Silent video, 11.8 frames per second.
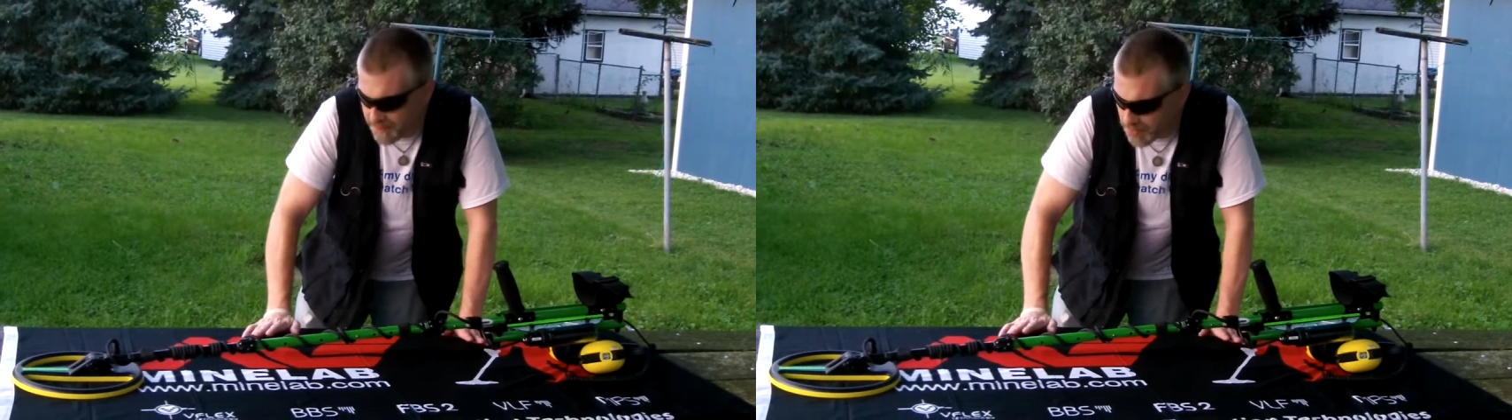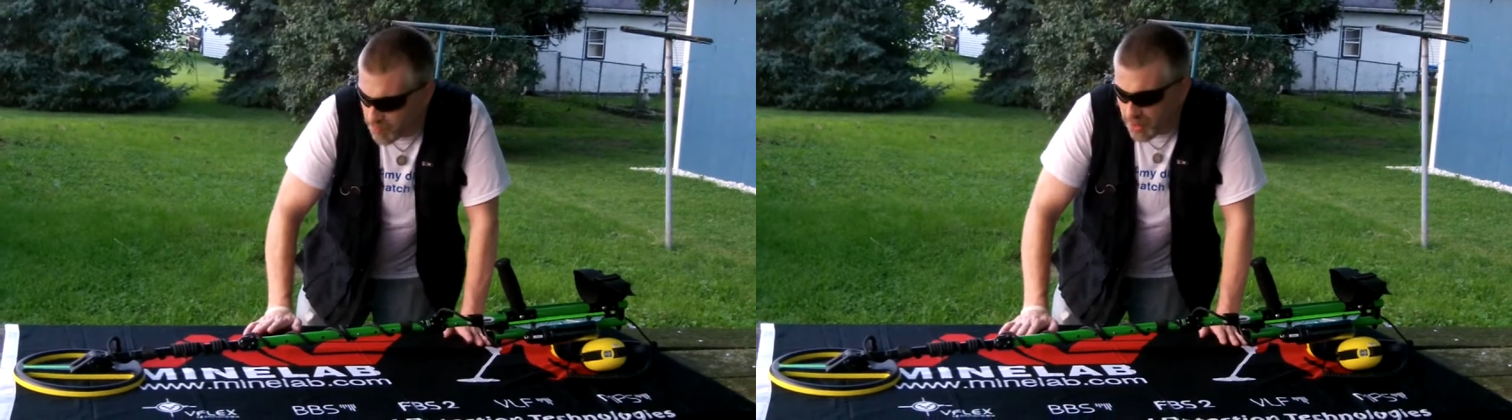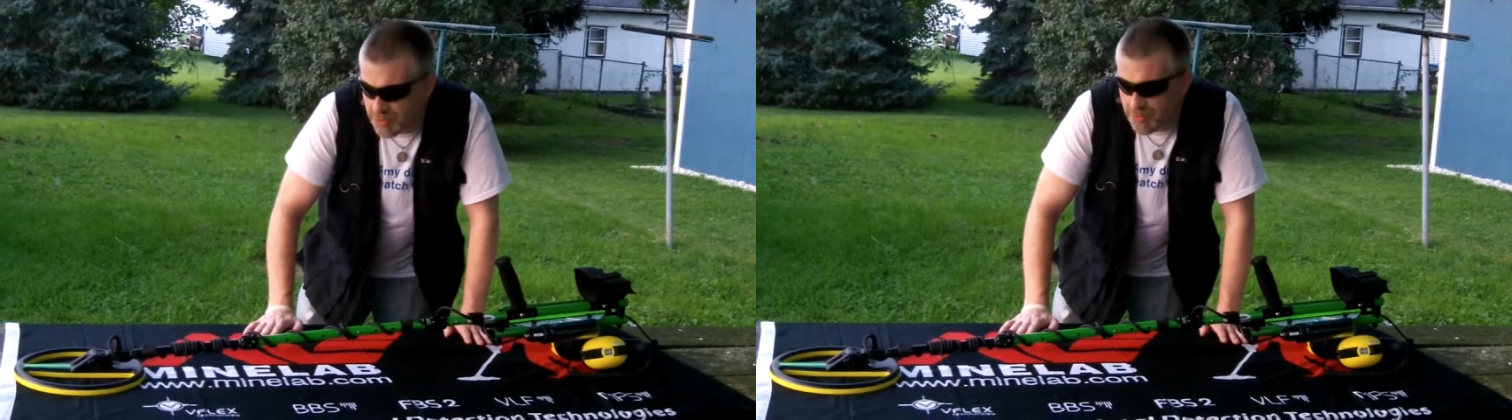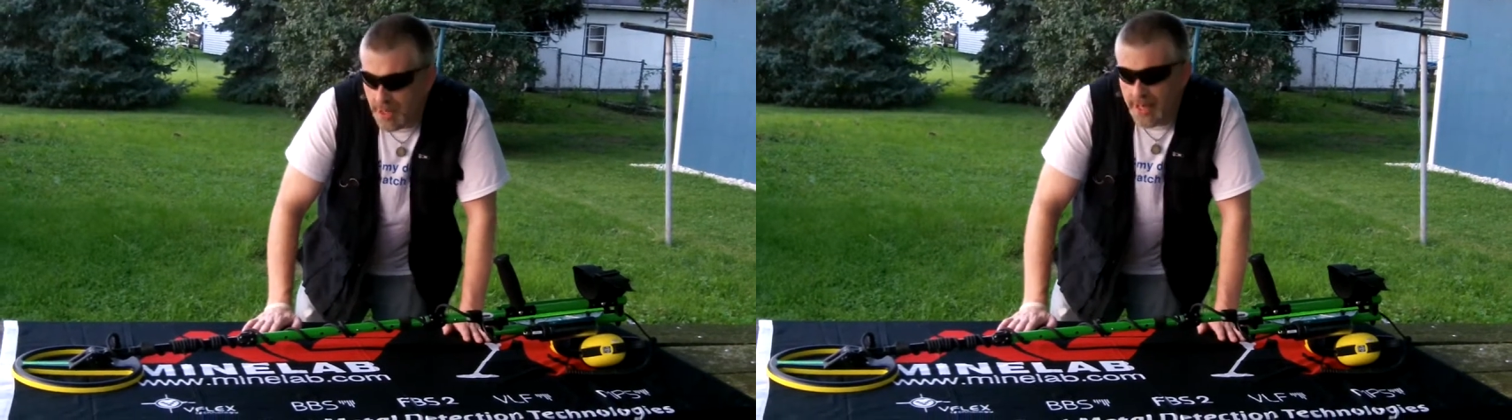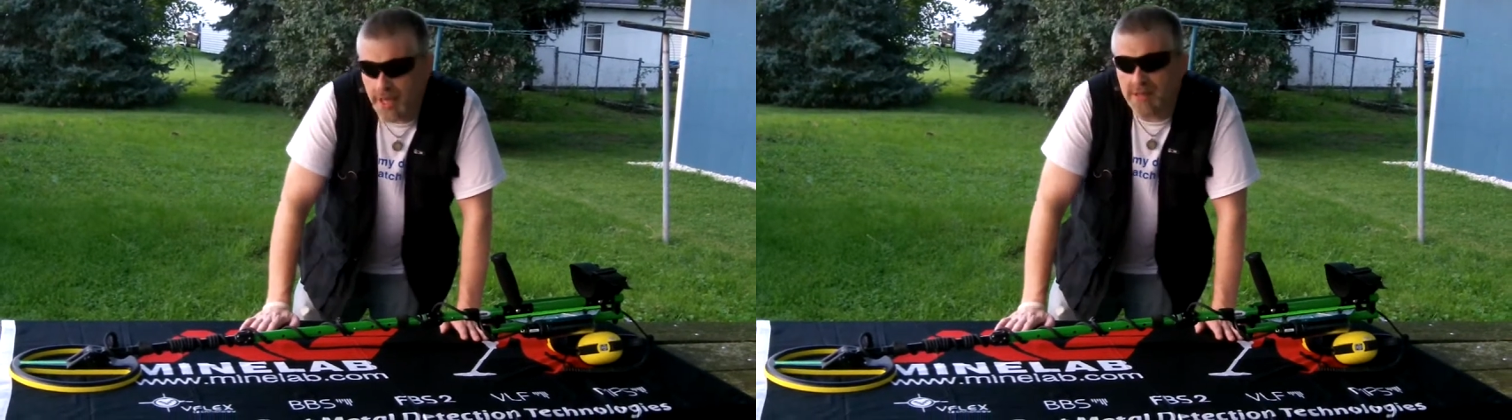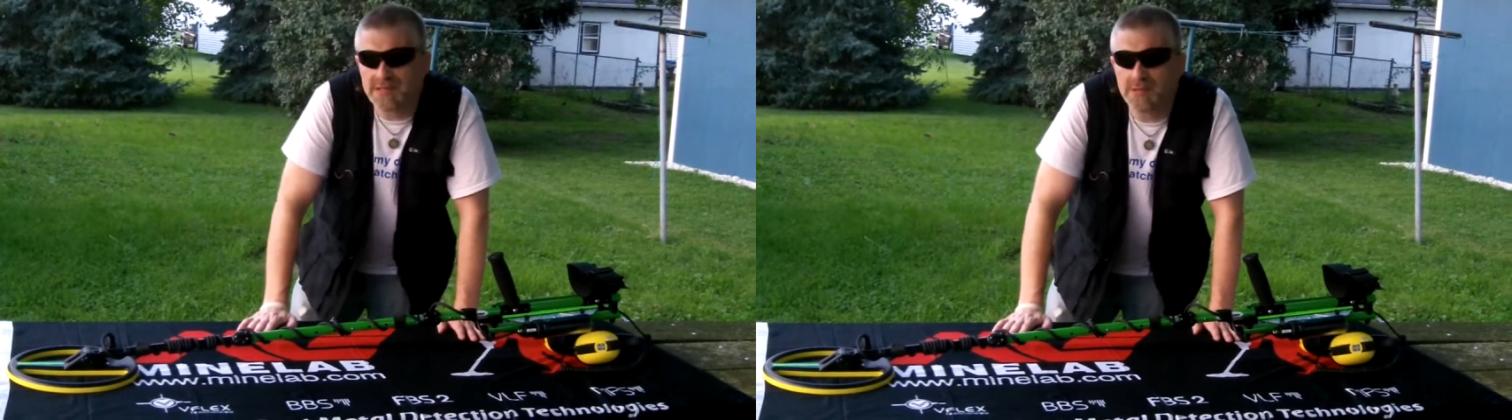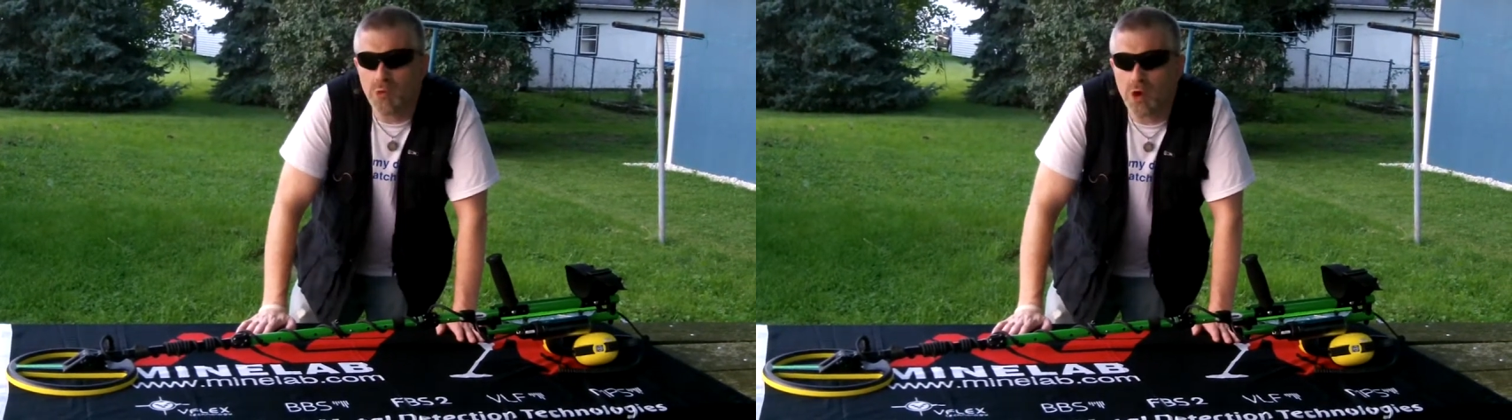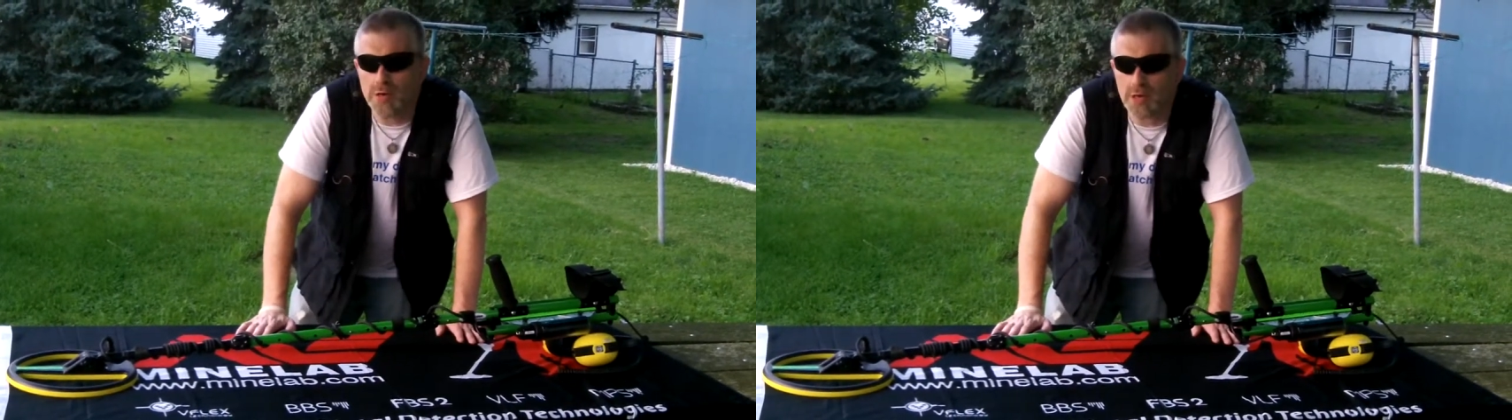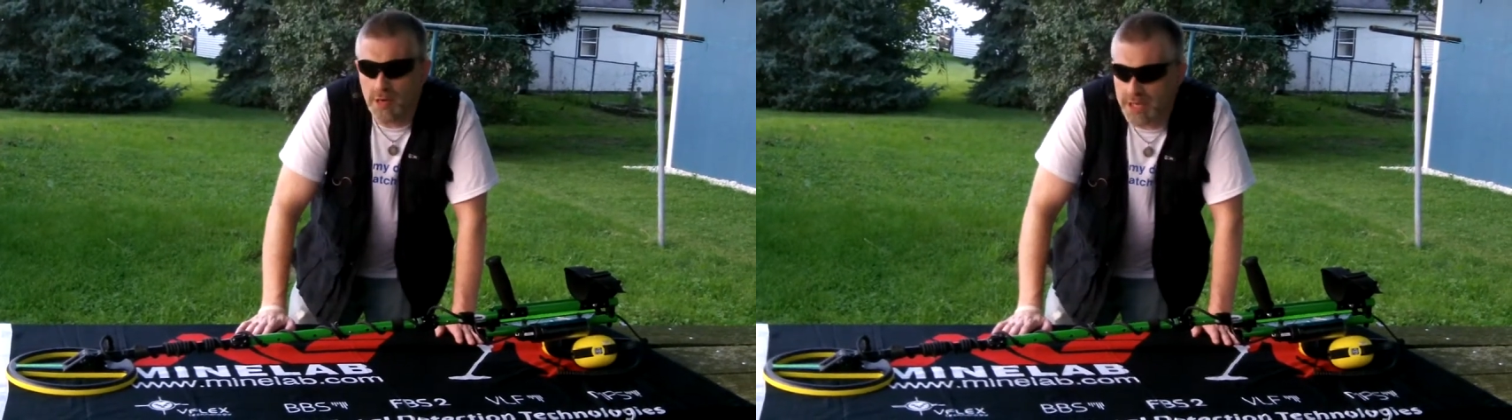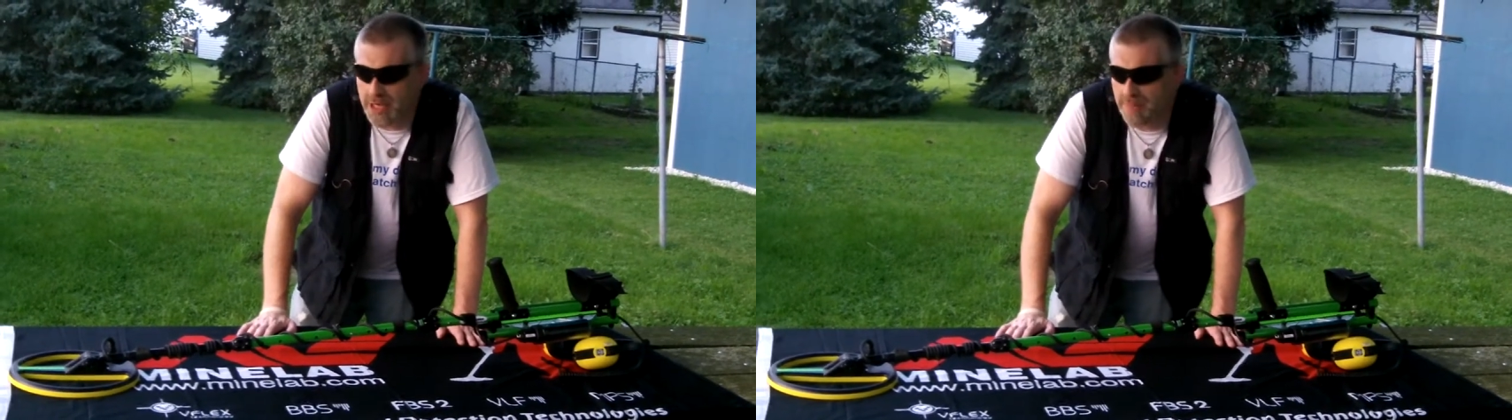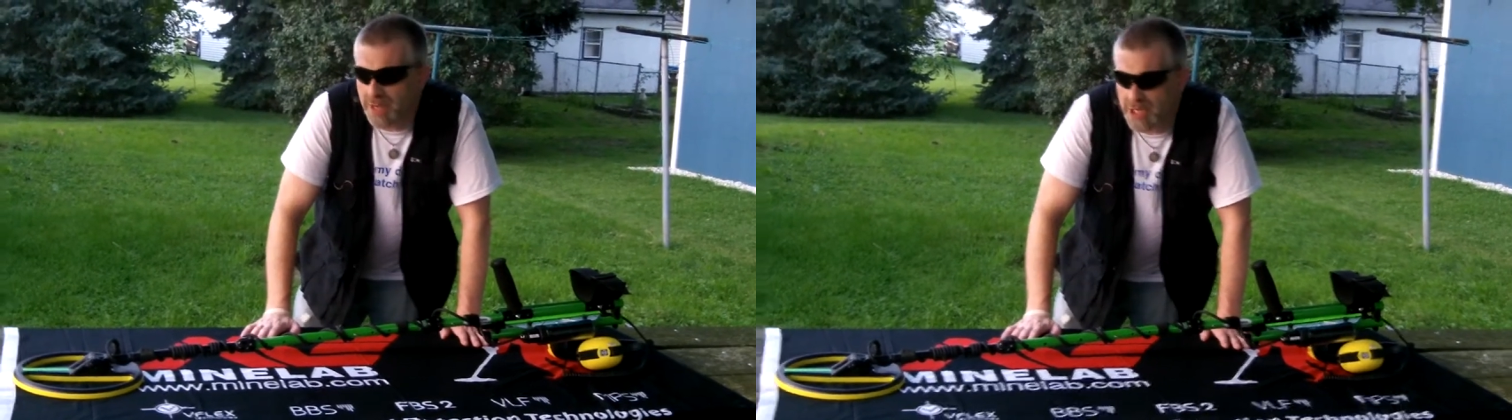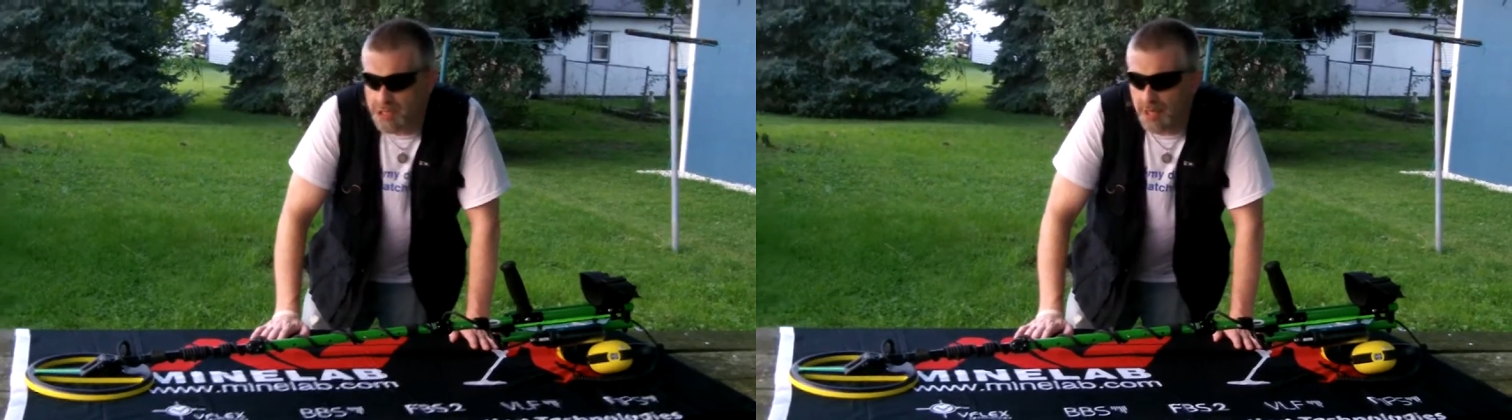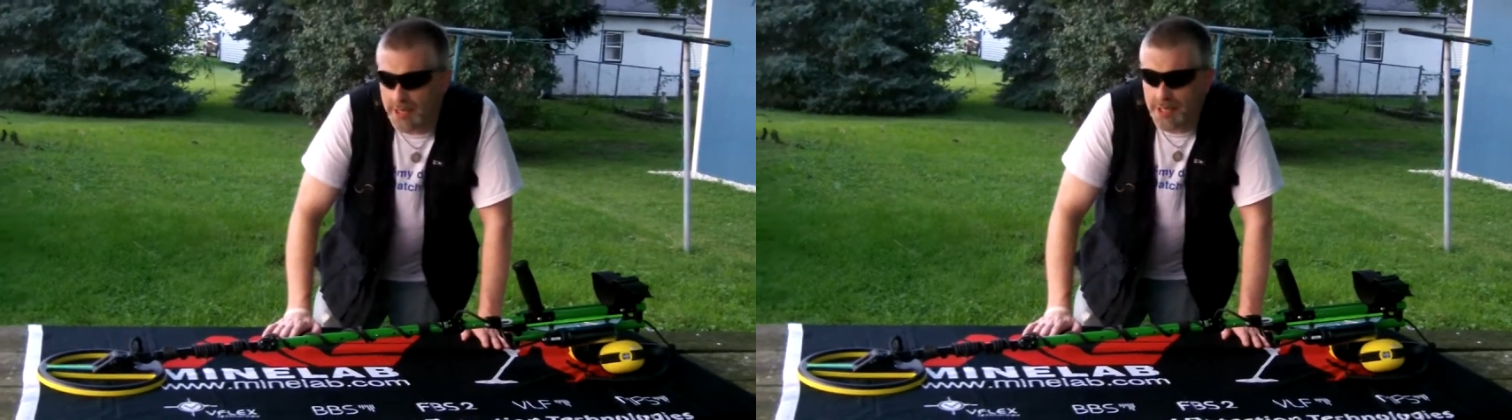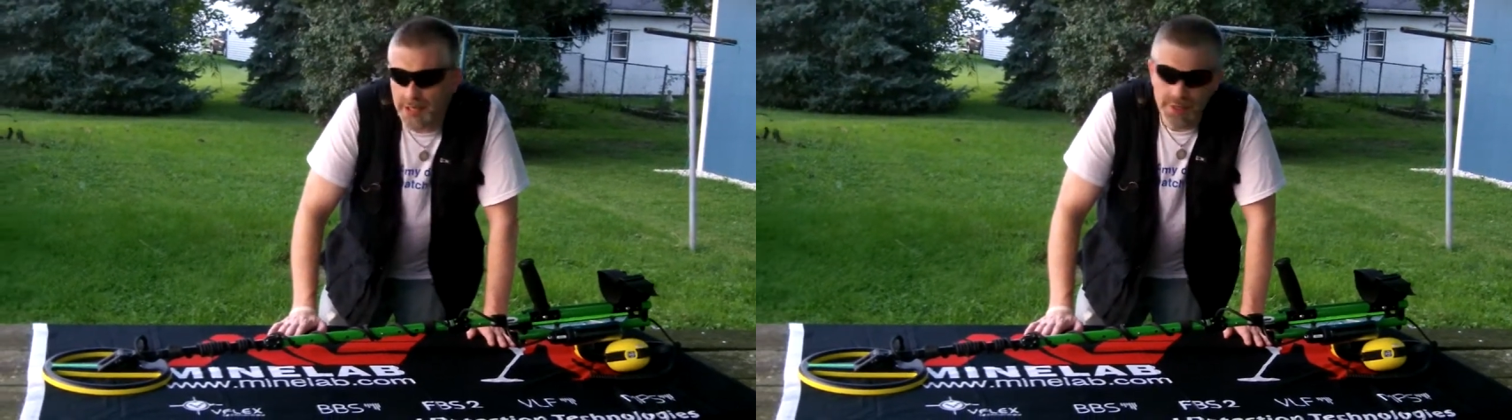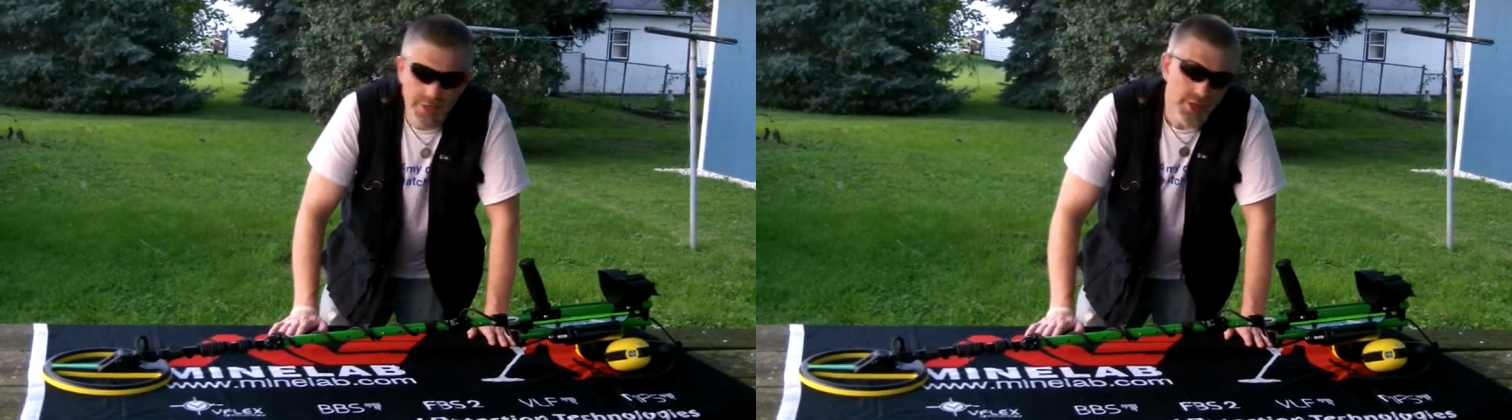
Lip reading: If you want to try out some water hunting and beach hunting,